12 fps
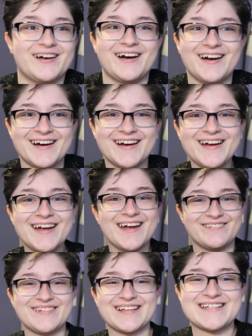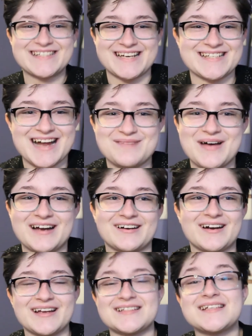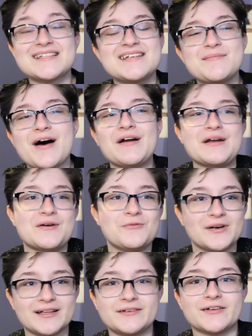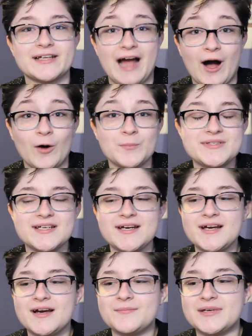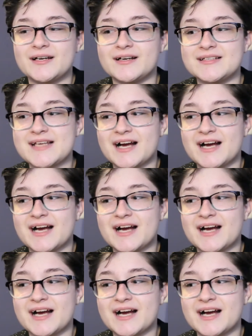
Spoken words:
It really does not matter. And Disney bounding really, really helped because